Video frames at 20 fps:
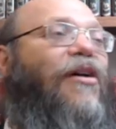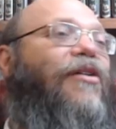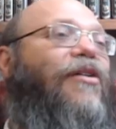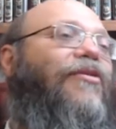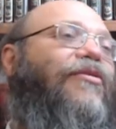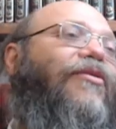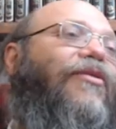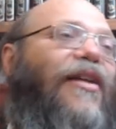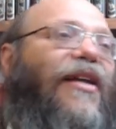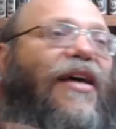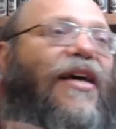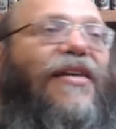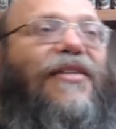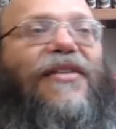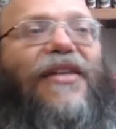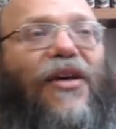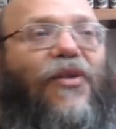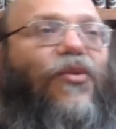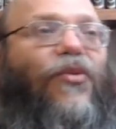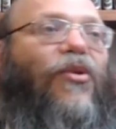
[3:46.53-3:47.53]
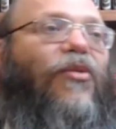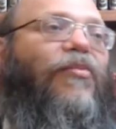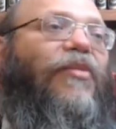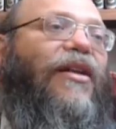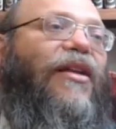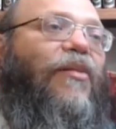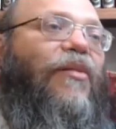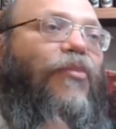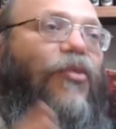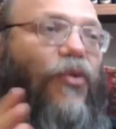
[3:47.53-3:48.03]
So the next thing will be
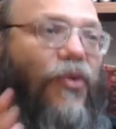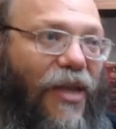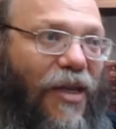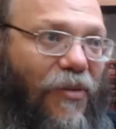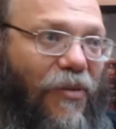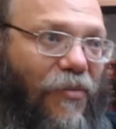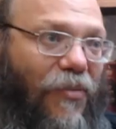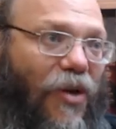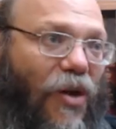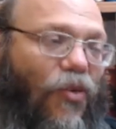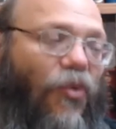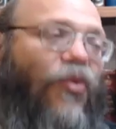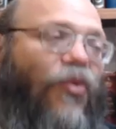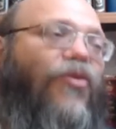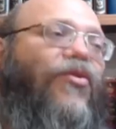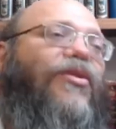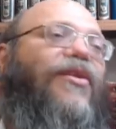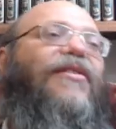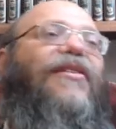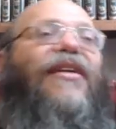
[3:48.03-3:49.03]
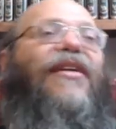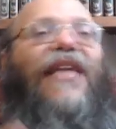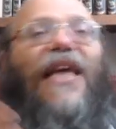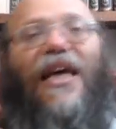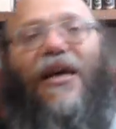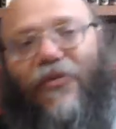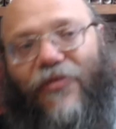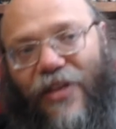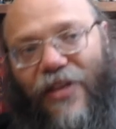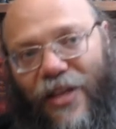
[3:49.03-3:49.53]
the brudim, which is the
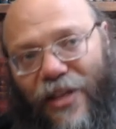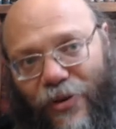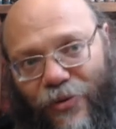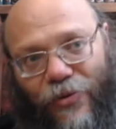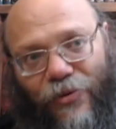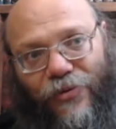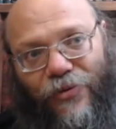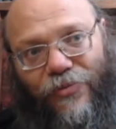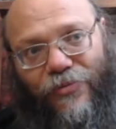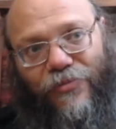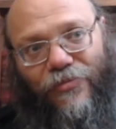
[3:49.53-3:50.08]
time of the tikkun.